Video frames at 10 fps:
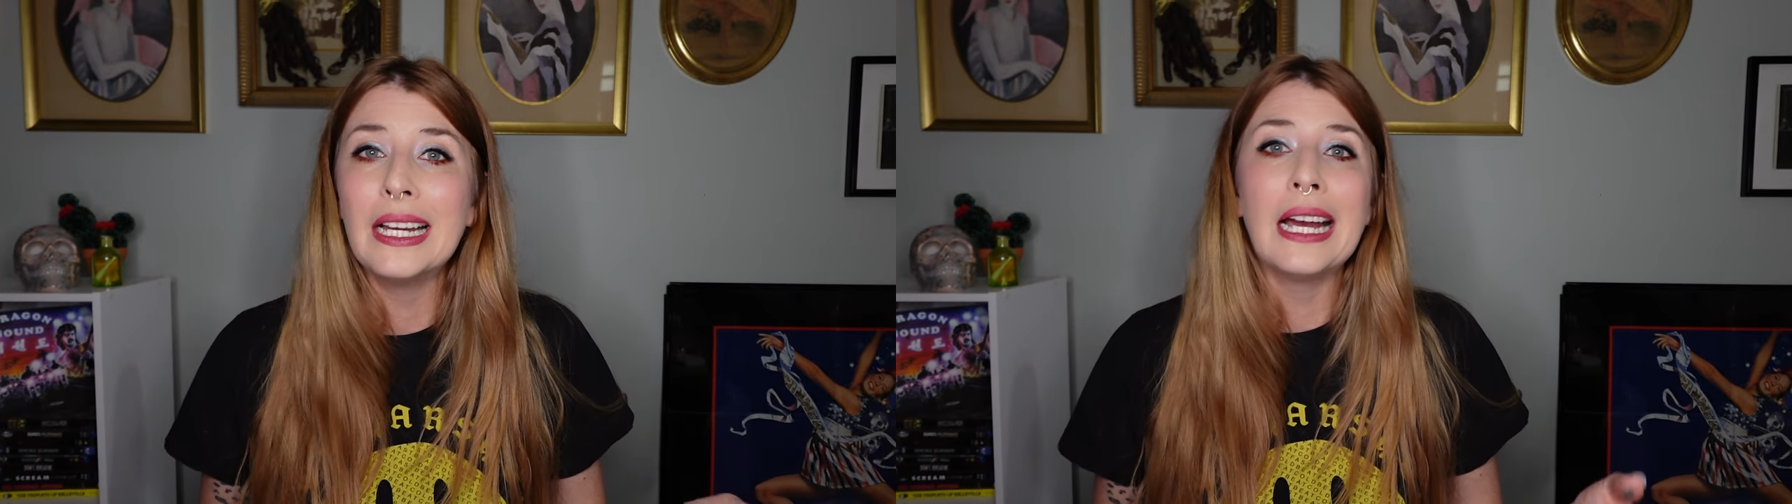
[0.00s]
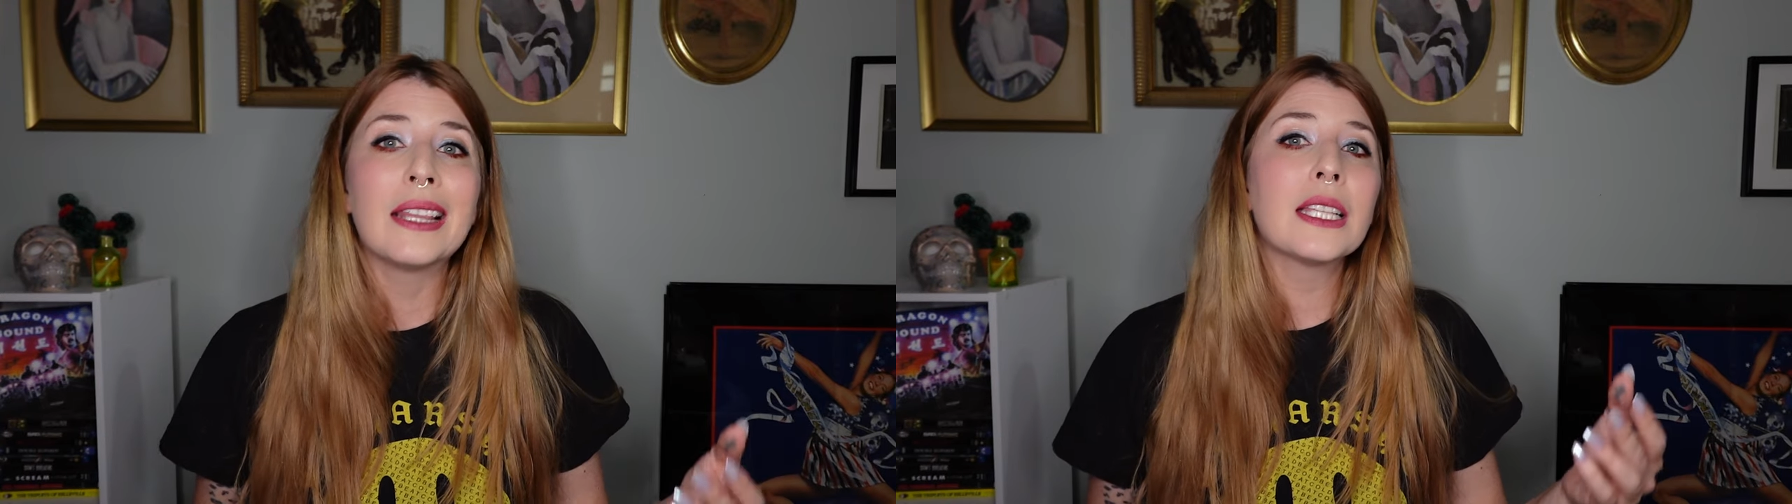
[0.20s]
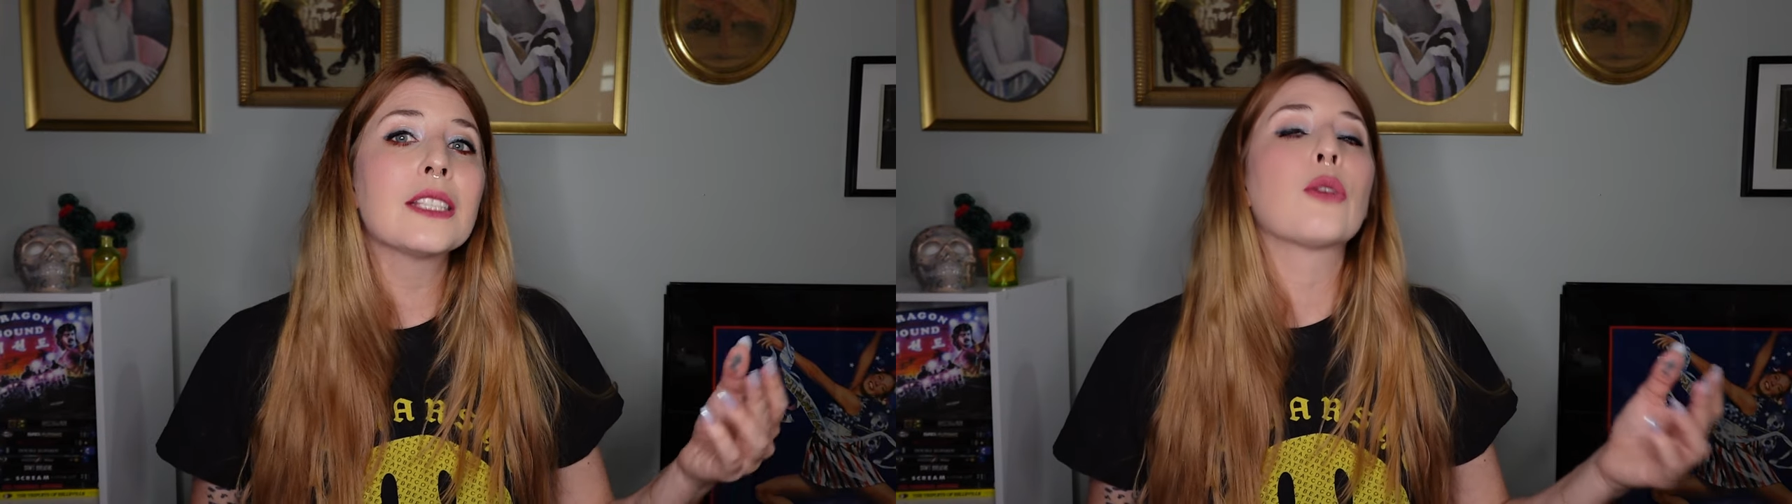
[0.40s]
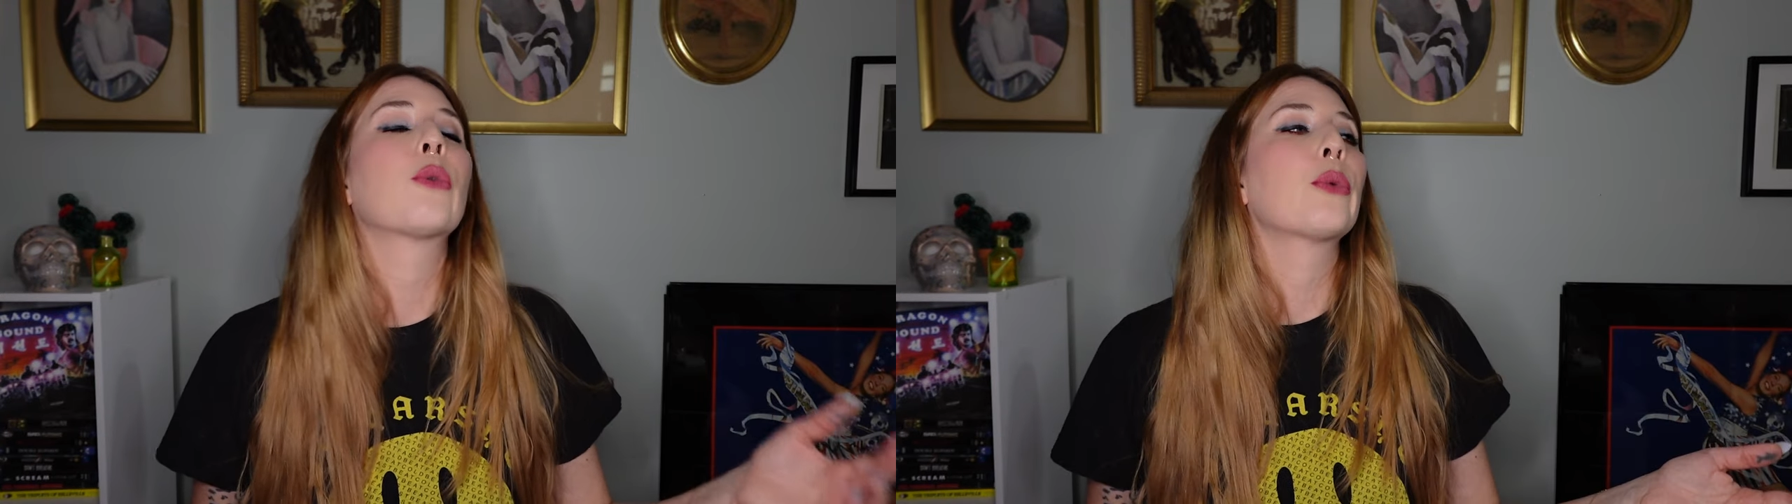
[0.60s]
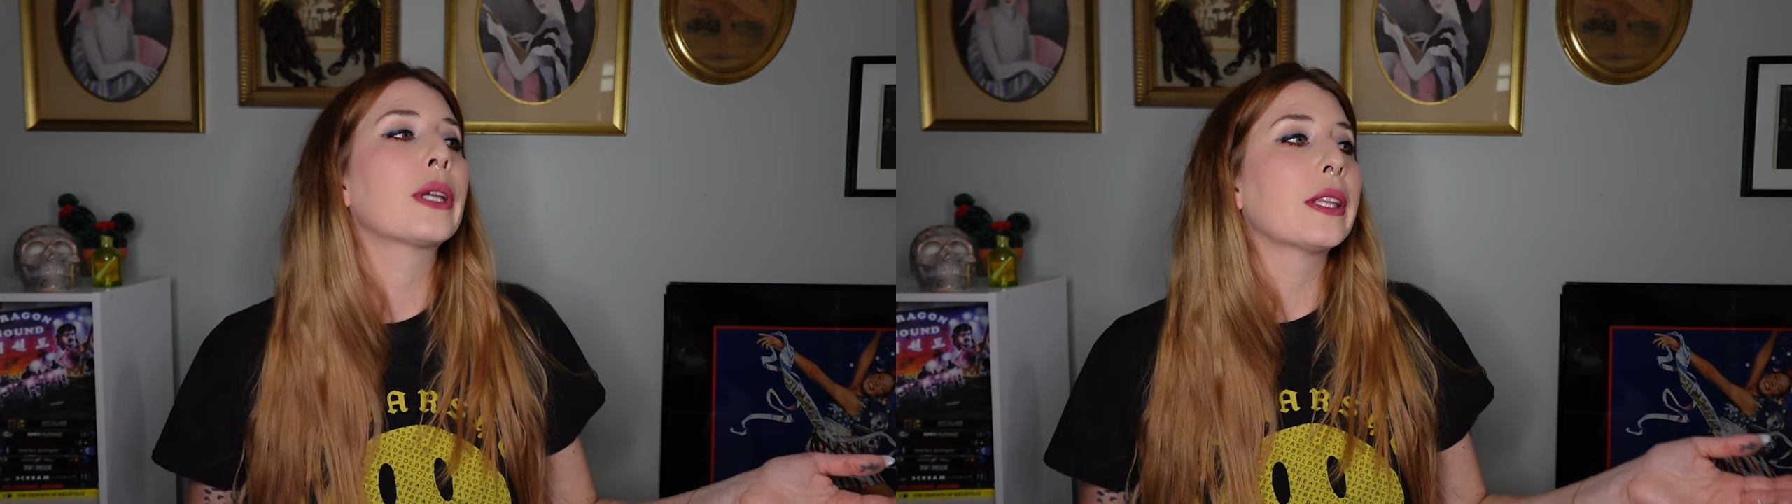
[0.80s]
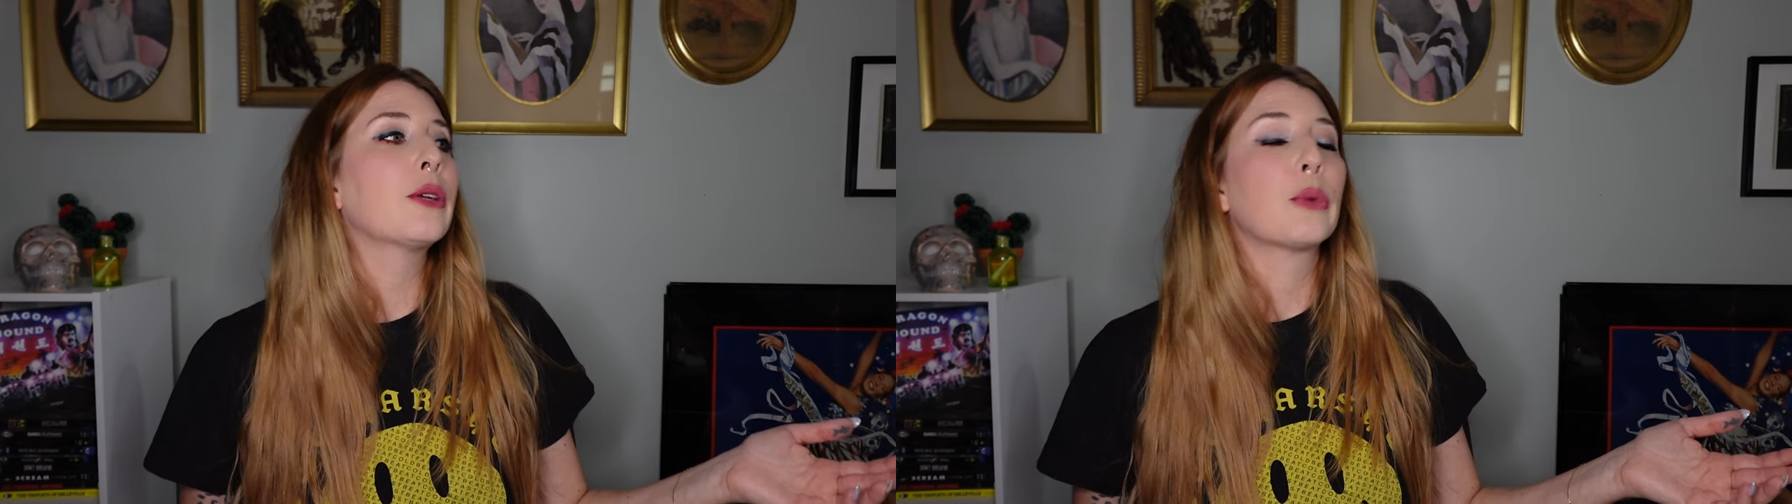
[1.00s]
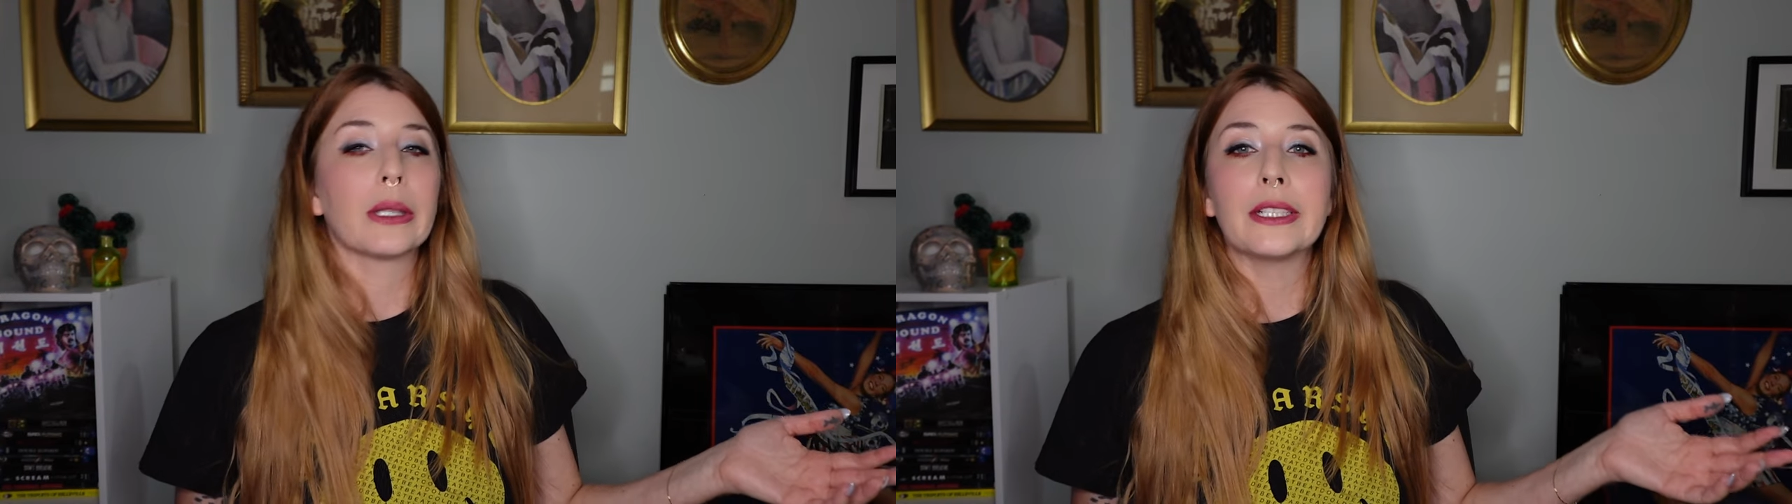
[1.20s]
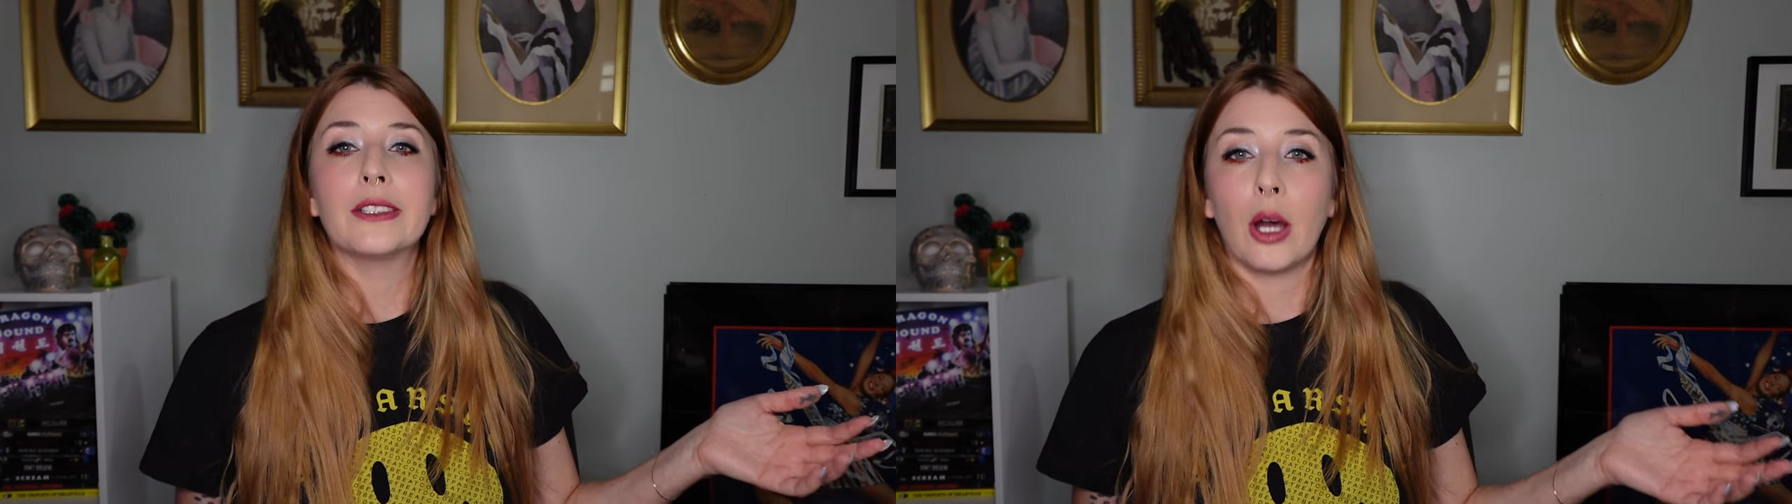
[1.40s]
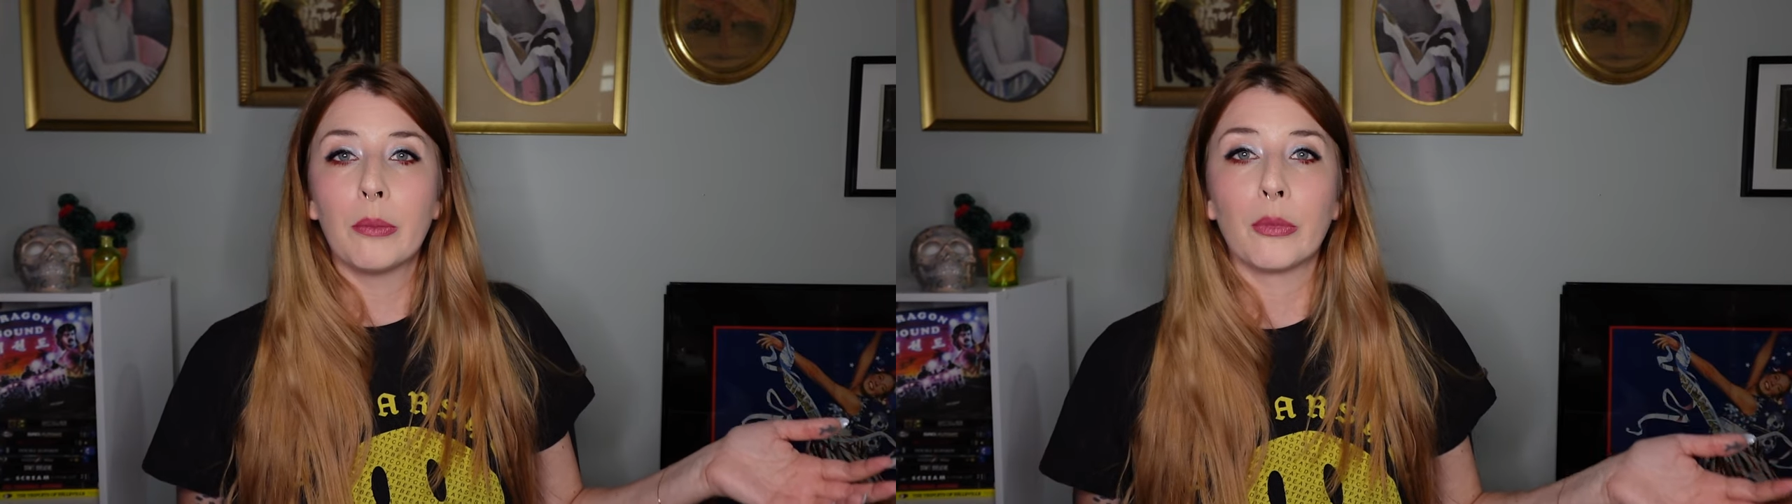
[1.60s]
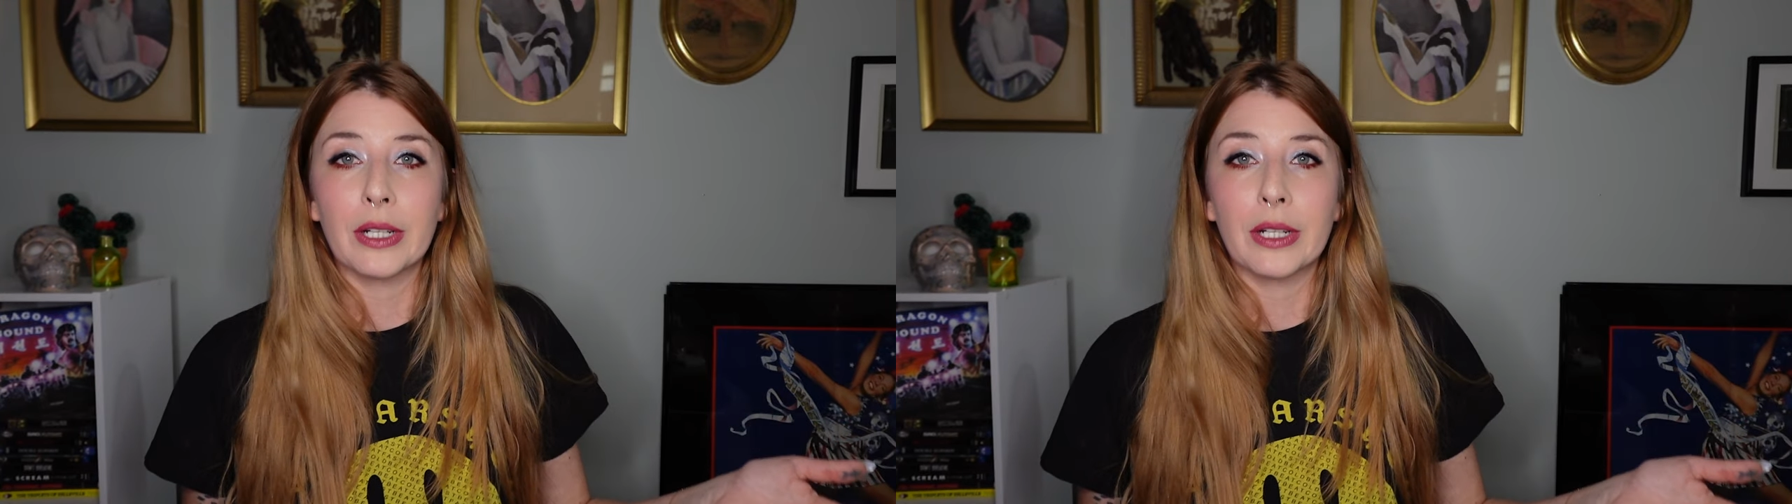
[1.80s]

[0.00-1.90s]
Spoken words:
I think that's a really, really dumb